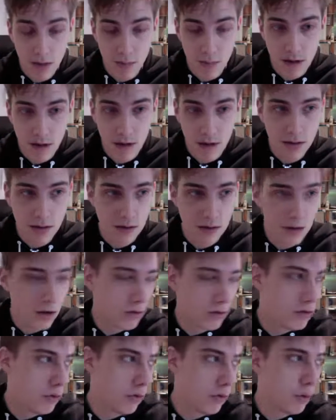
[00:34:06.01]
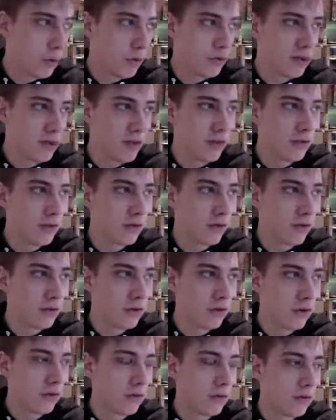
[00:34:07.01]
and go to a Portuguese
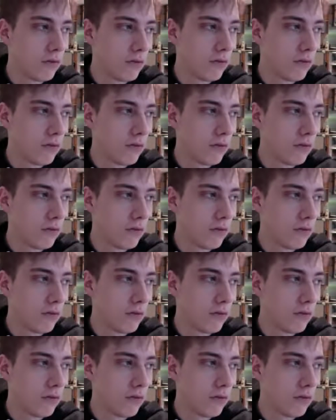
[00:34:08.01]
restaurant